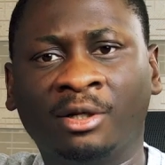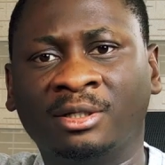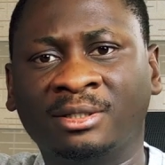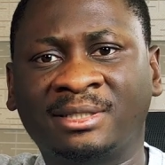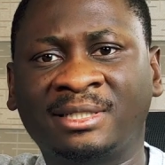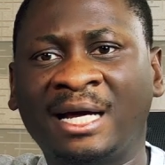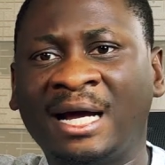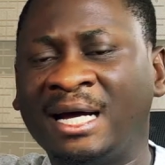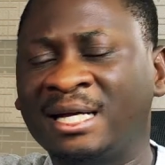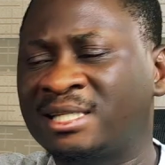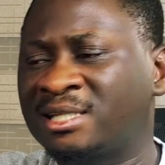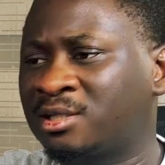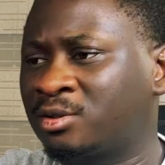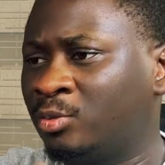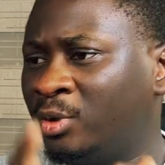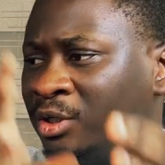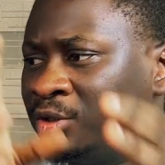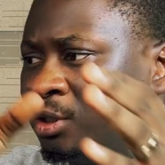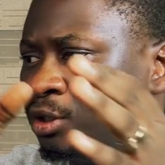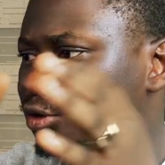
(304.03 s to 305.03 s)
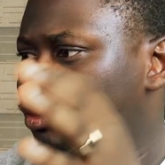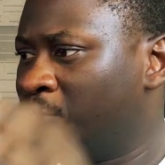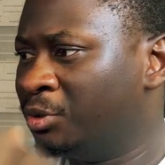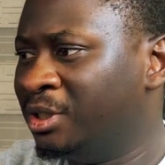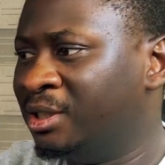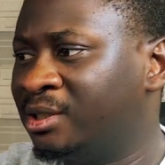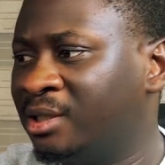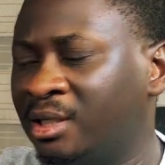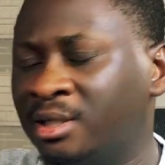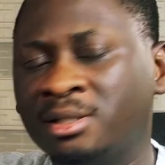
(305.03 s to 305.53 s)
on tasks, when you're
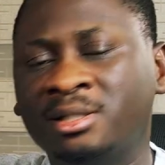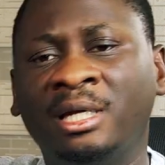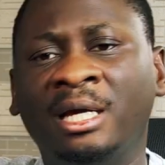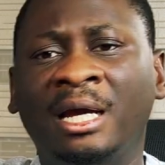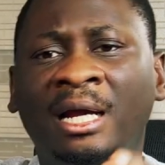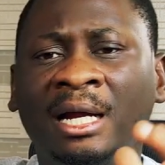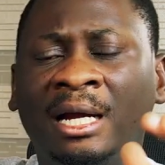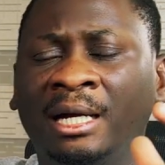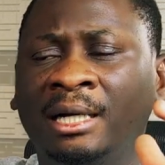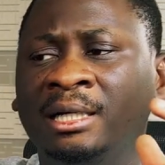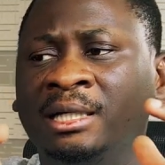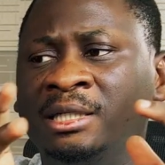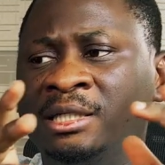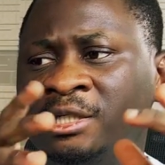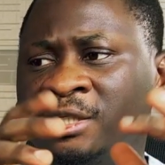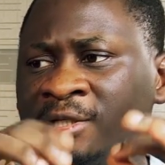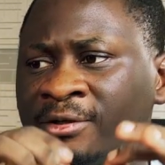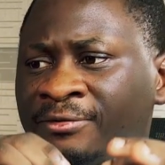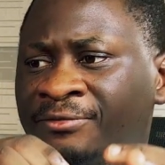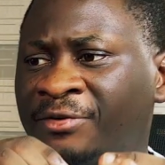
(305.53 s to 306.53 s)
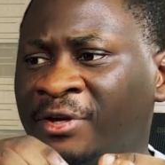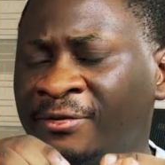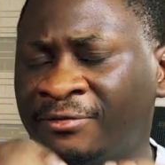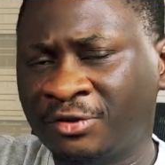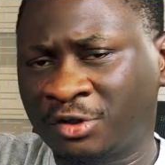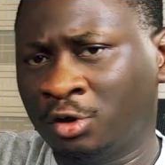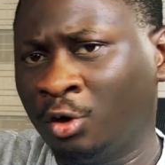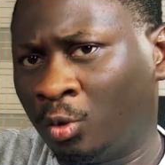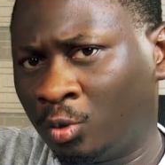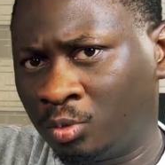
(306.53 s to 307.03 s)
doing things. If
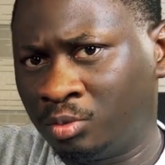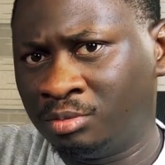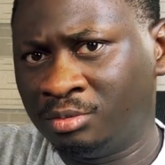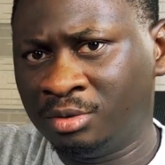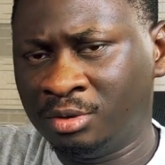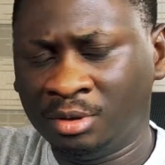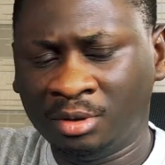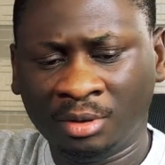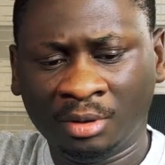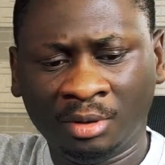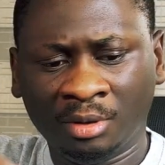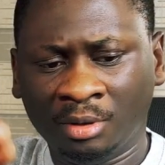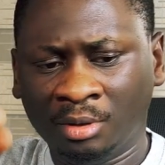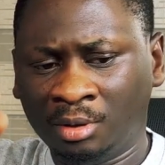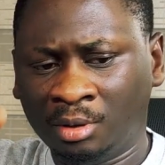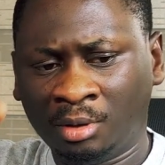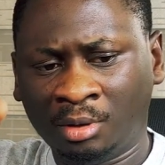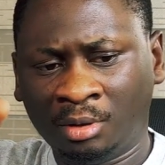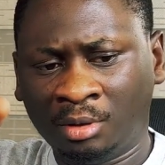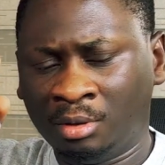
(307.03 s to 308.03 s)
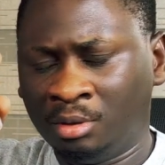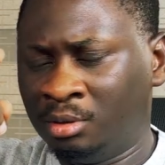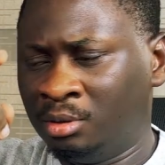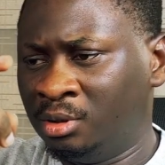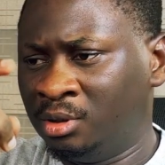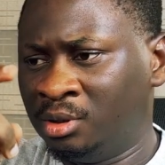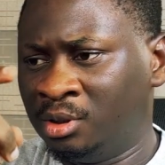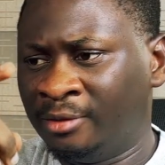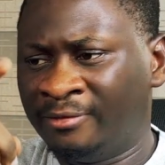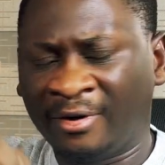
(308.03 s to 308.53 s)
so,
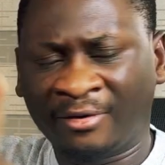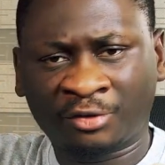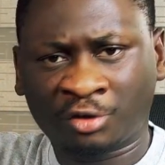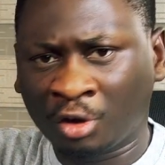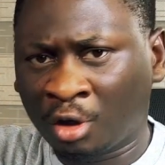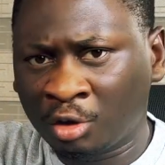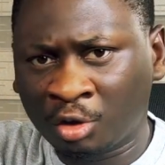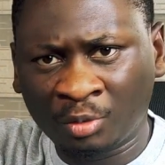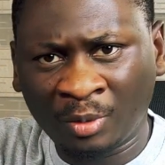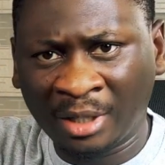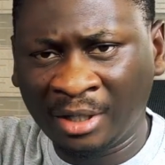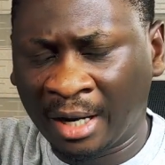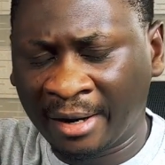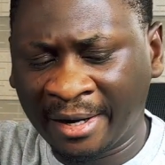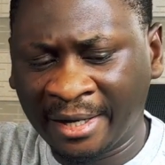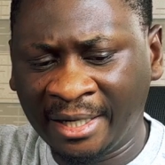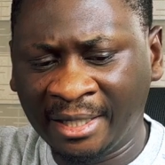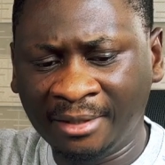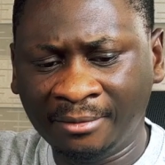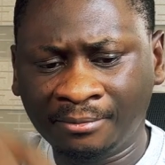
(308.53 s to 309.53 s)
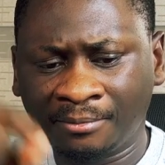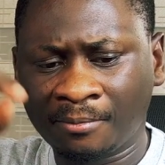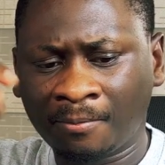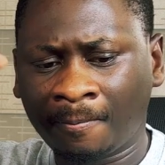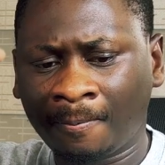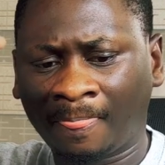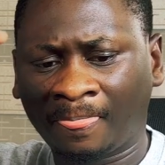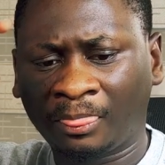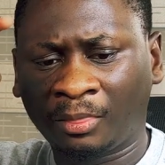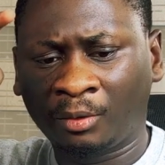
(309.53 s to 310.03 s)
if you have struggled when you're reading,
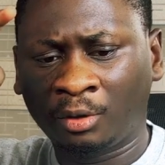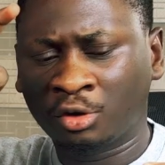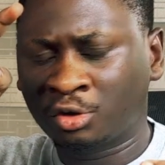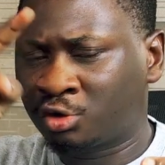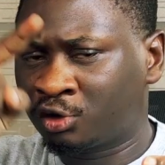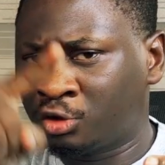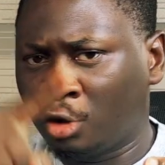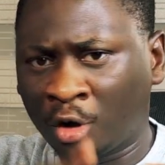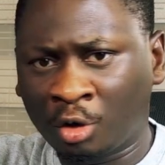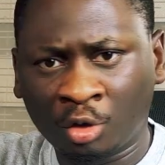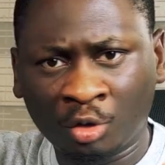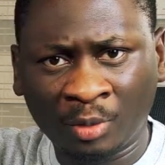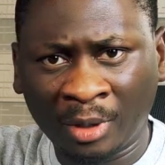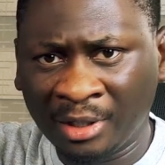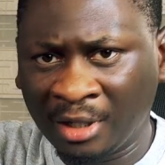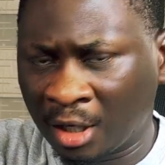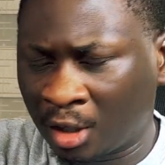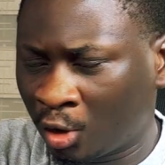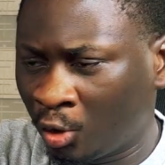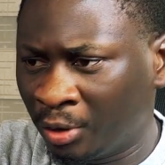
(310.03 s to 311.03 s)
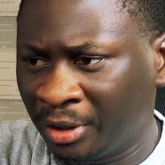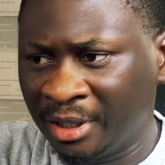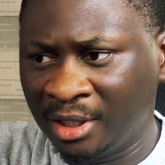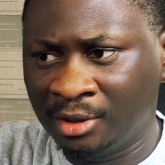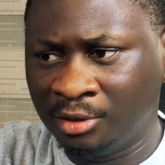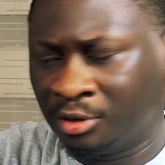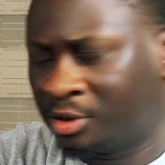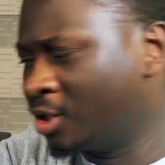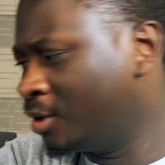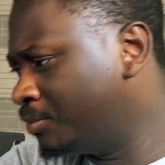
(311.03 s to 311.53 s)
struggled when you're coding,
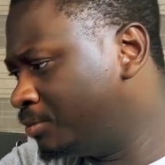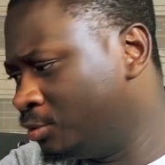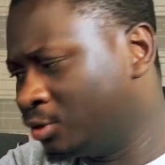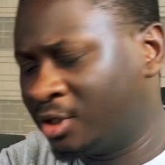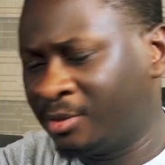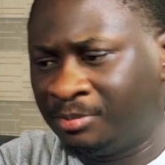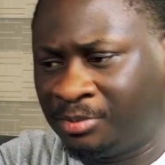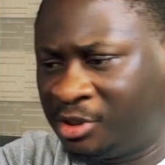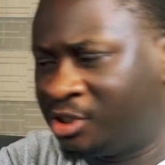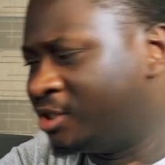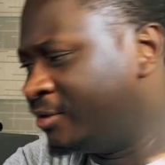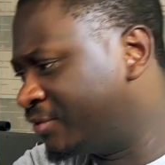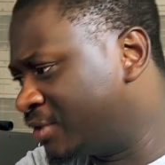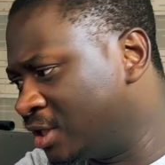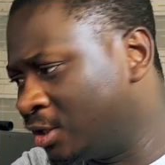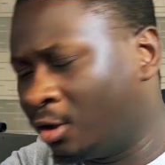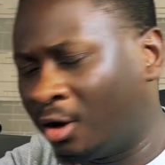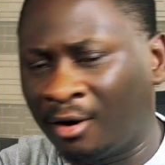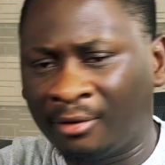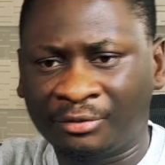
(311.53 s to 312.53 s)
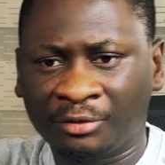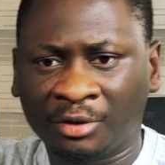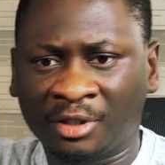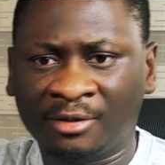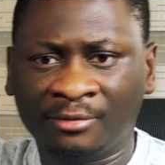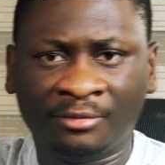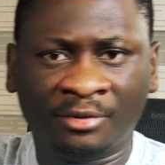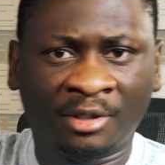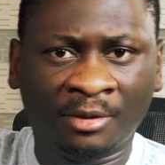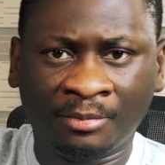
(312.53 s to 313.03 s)
you keep shifting off, you
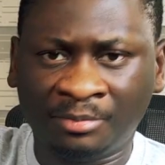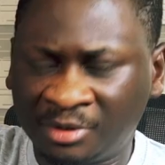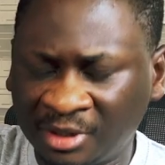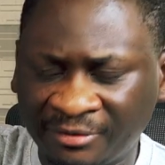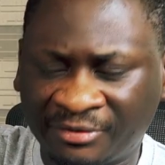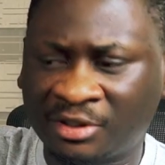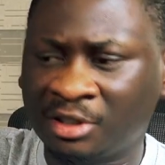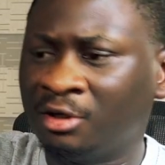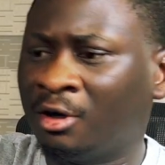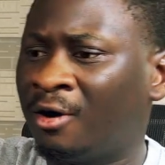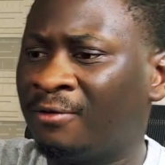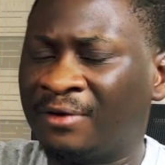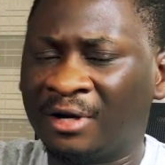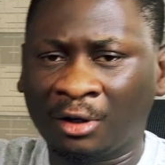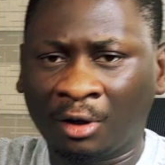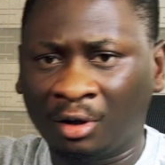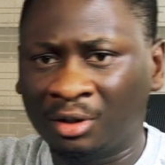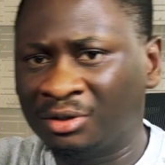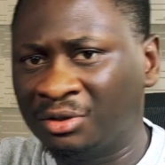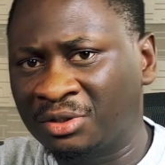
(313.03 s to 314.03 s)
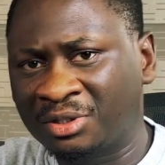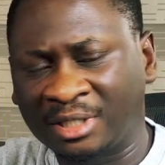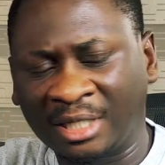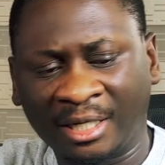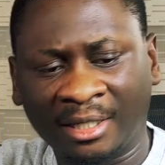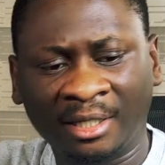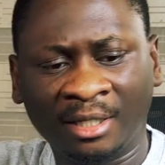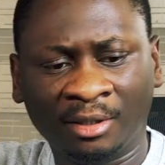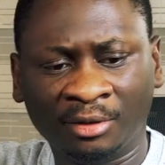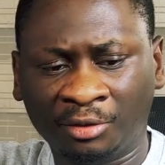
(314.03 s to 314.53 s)
keep drifting off, and all those
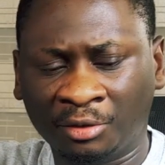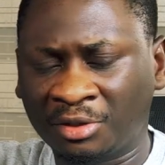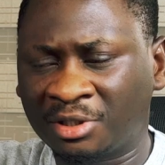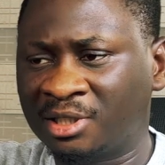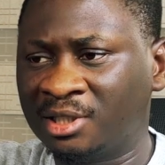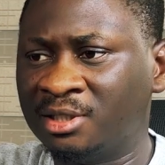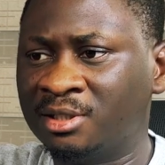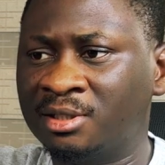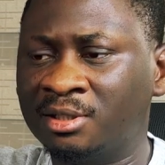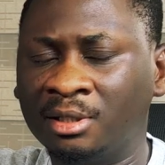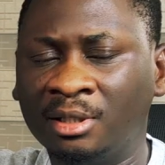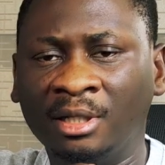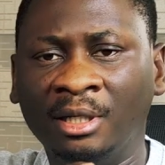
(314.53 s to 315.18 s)
things.